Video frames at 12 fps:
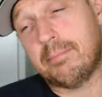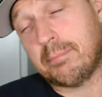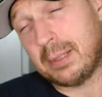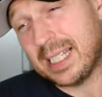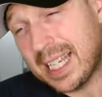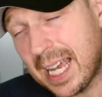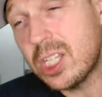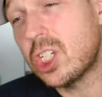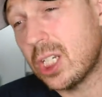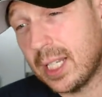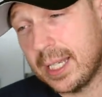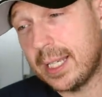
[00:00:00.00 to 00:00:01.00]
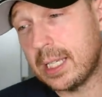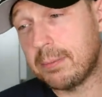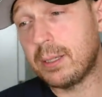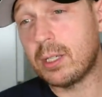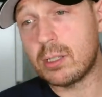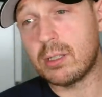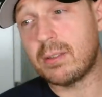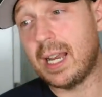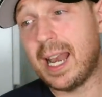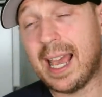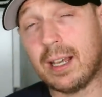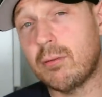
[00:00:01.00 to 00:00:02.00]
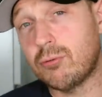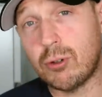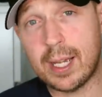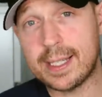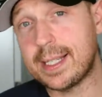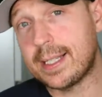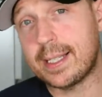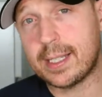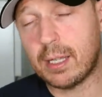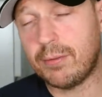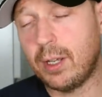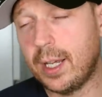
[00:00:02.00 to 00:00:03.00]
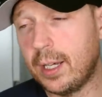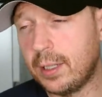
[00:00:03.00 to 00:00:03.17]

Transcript: potentially is because of the lack of races and stuff like that.